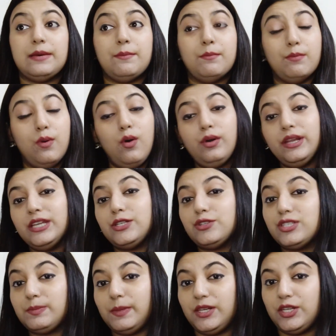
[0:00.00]
more into
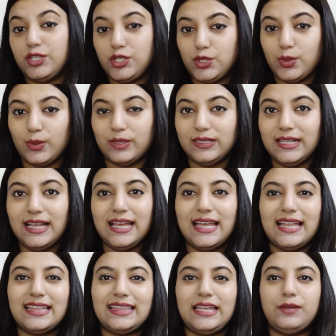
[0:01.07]
spiritual,
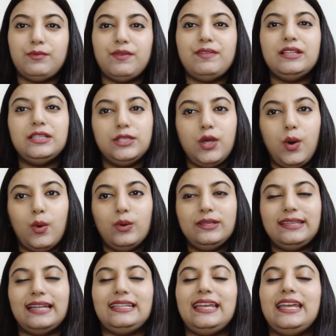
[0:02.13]
then we will know
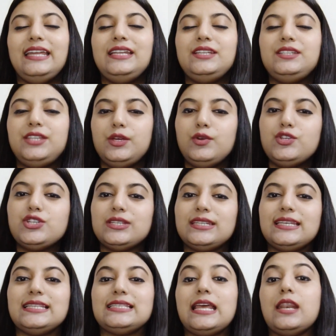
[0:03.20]
that the intuition
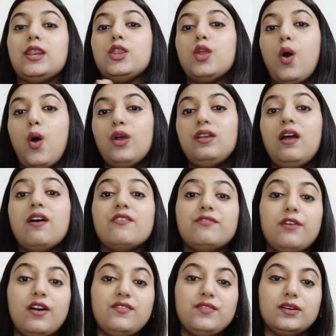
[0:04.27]
is a
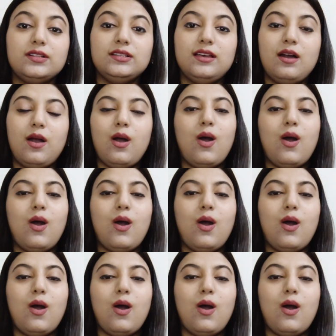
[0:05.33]
non-verbal